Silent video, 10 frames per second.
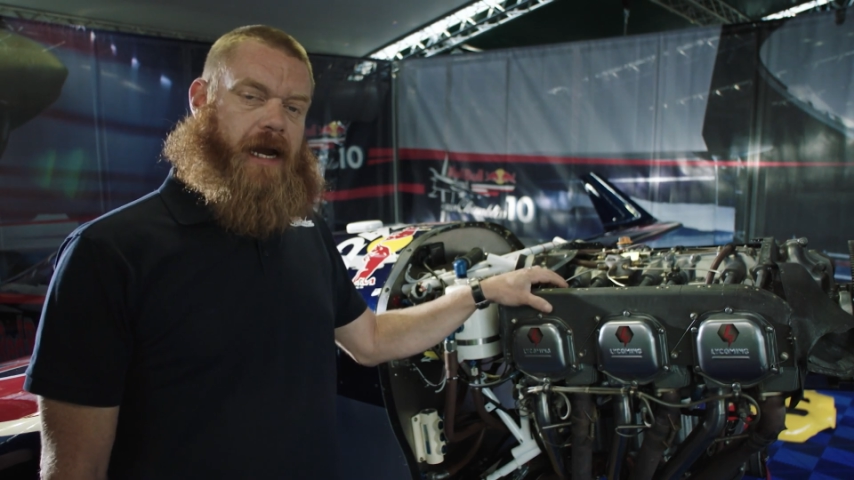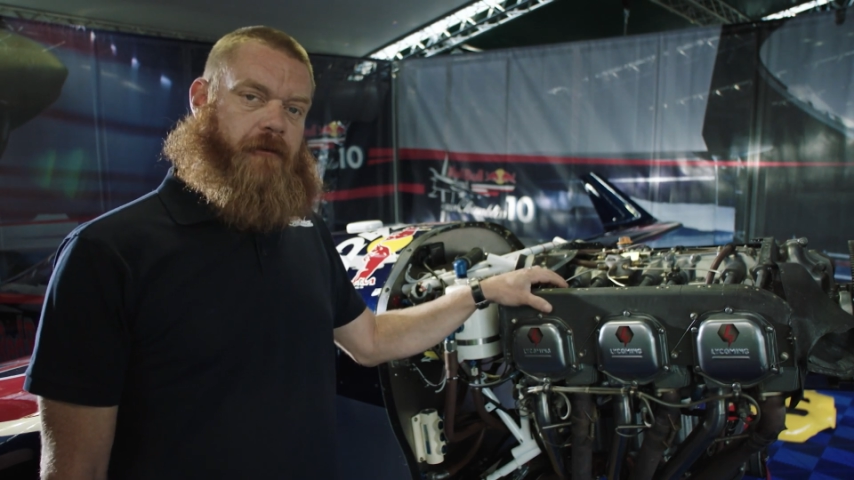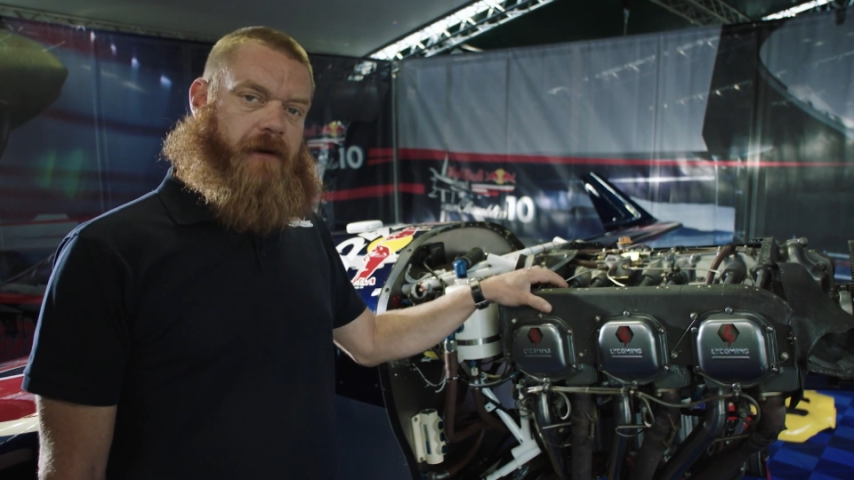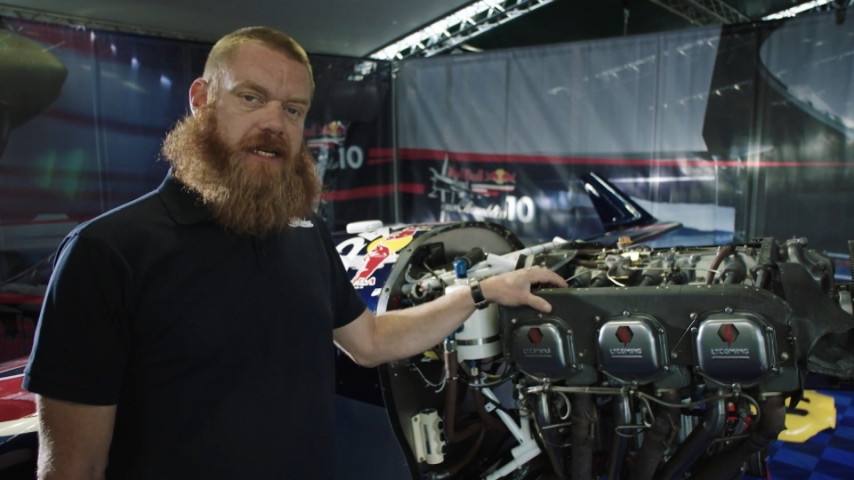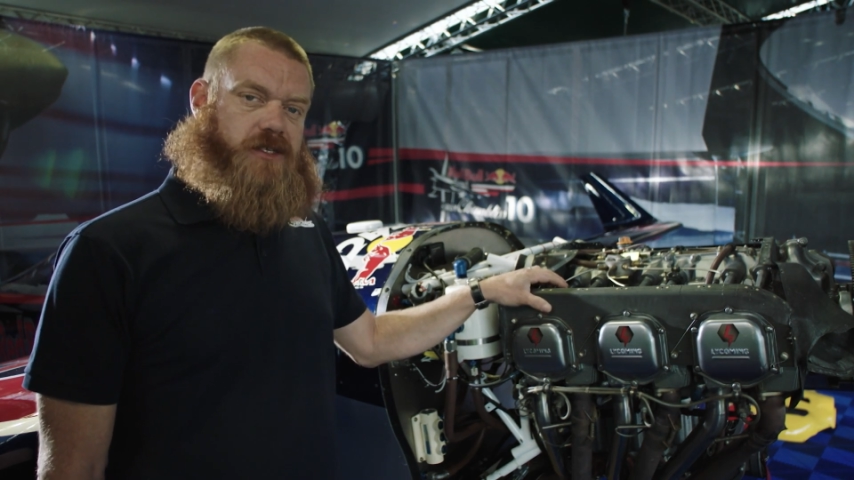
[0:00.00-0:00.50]
Air
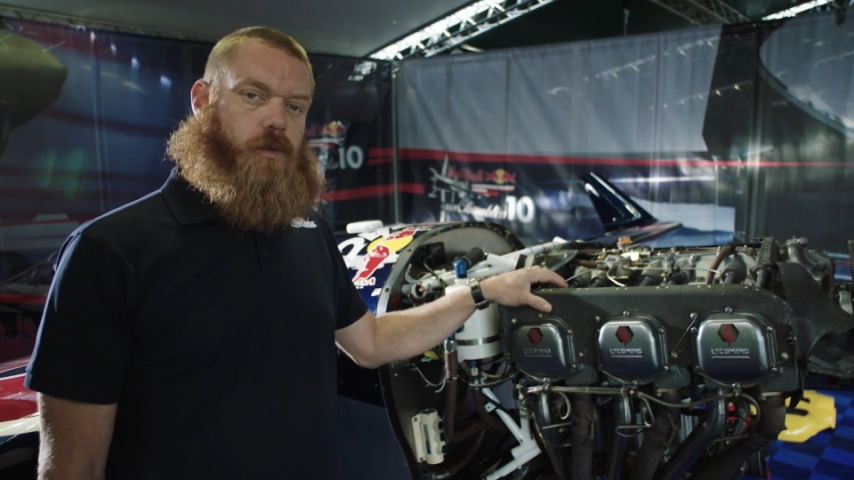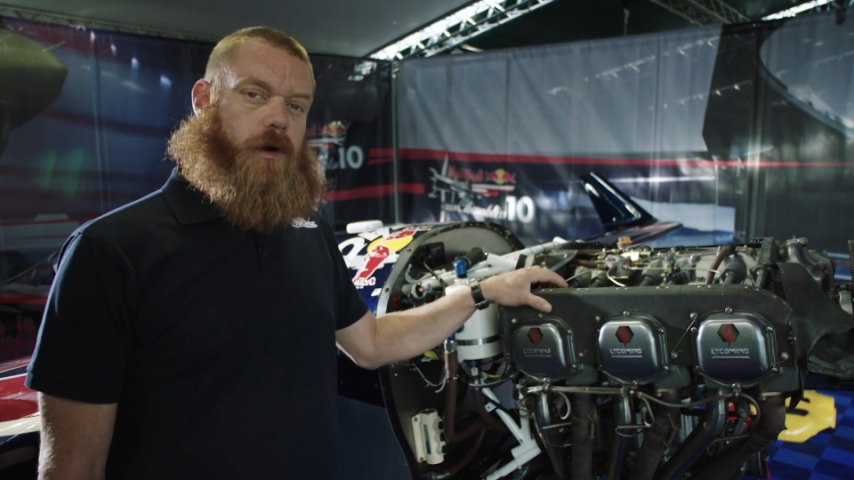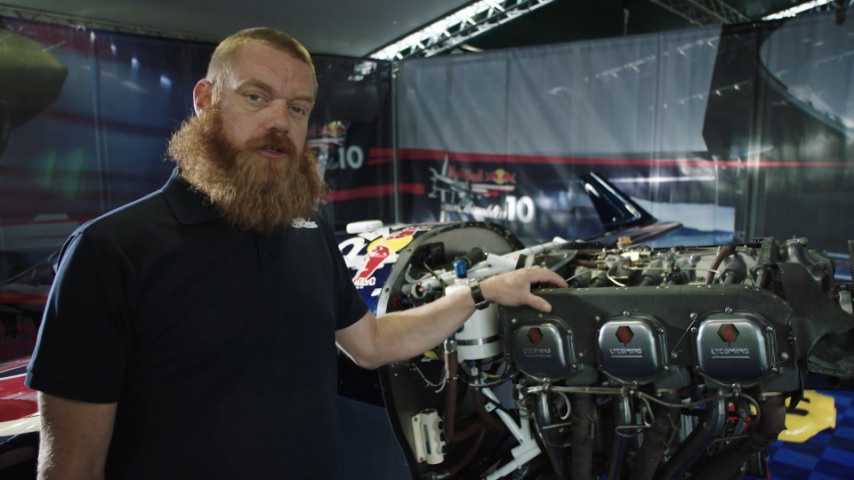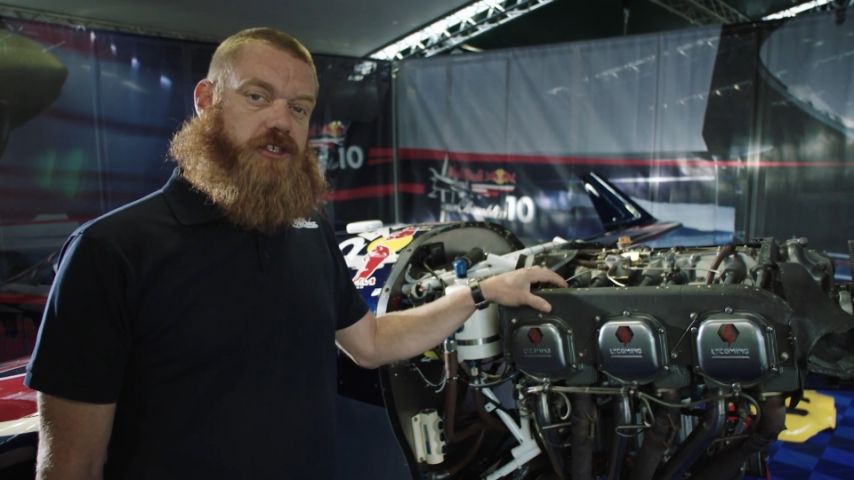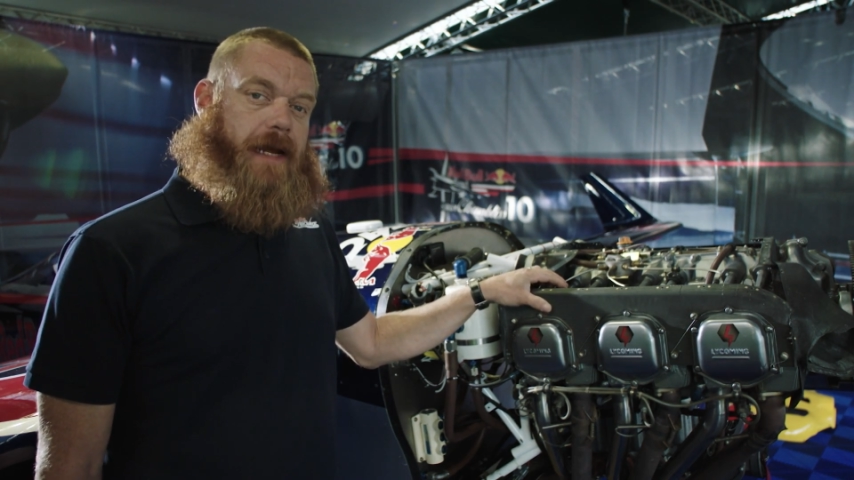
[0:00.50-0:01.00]
Race
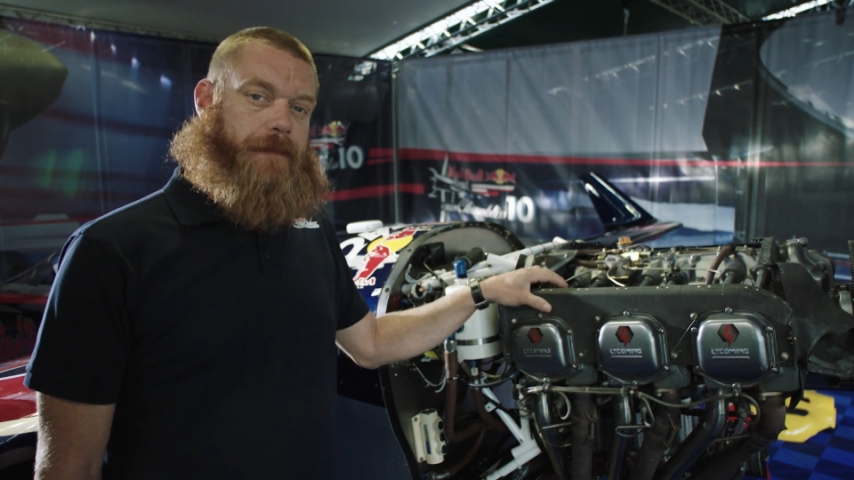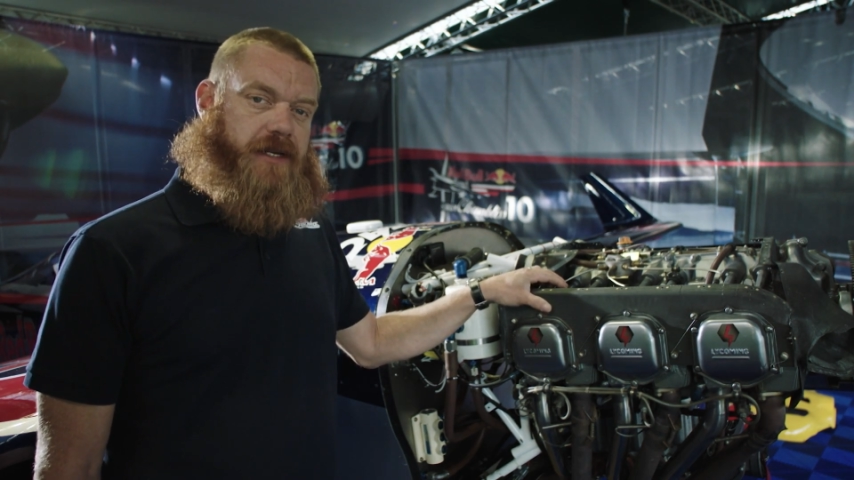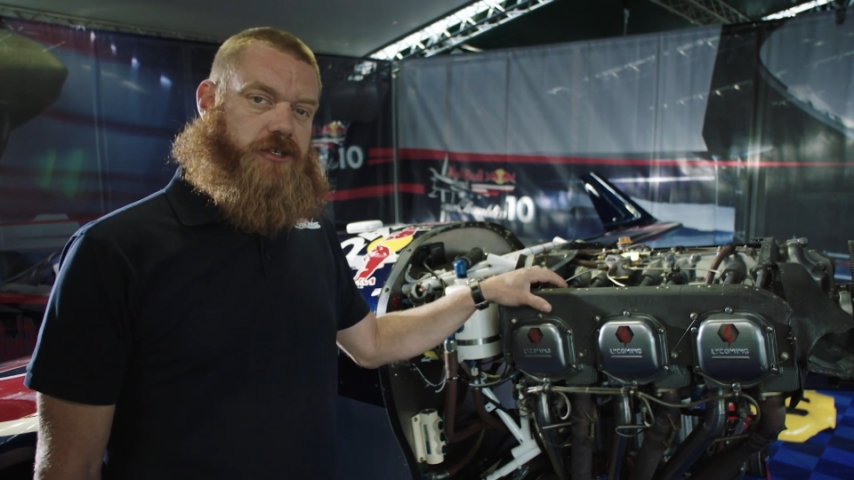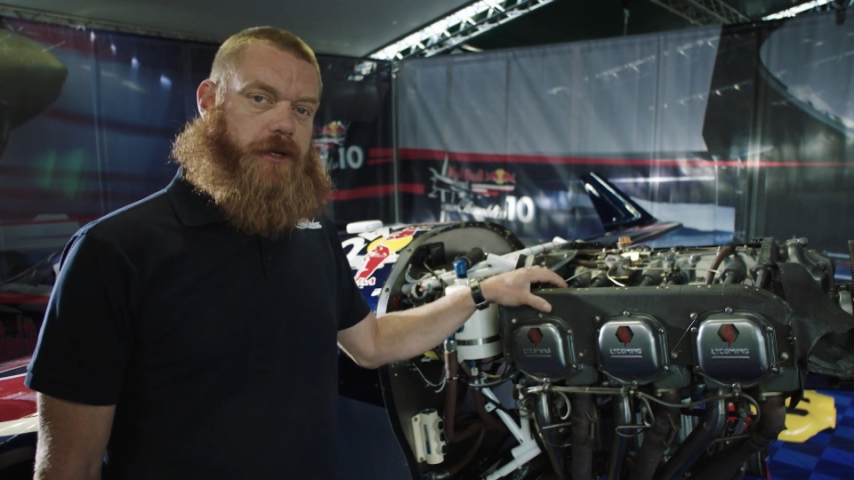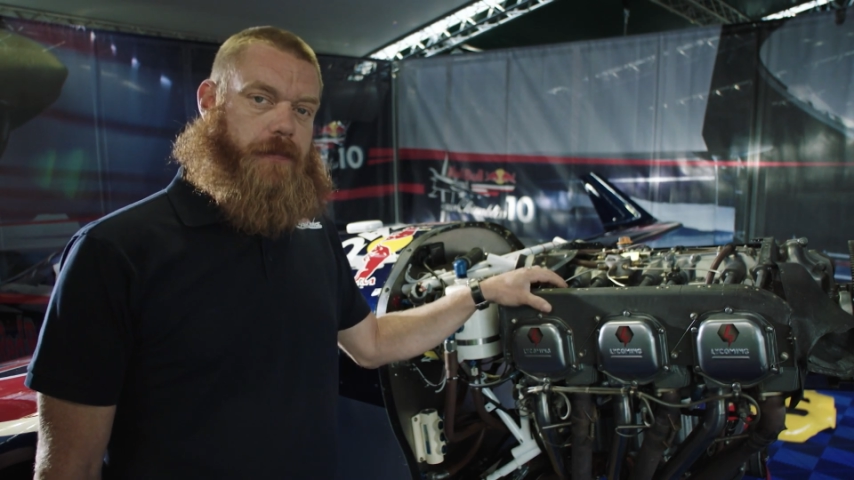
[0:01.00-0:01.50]
World
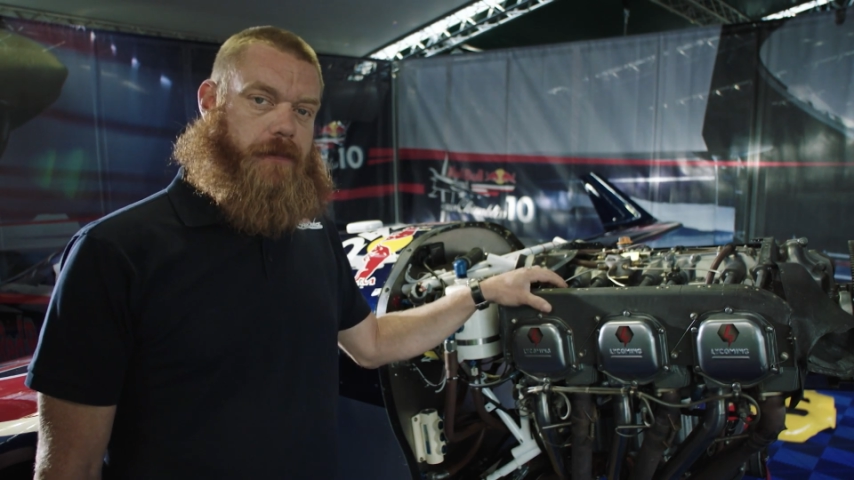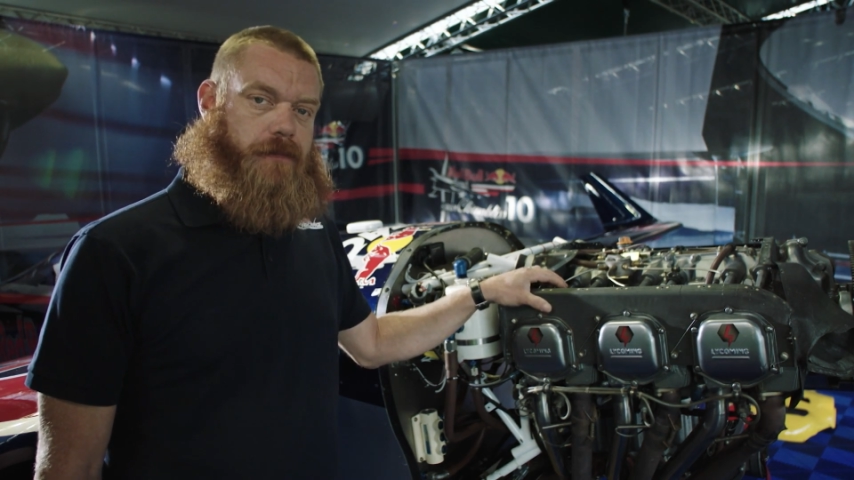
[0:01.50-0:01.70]
Championship.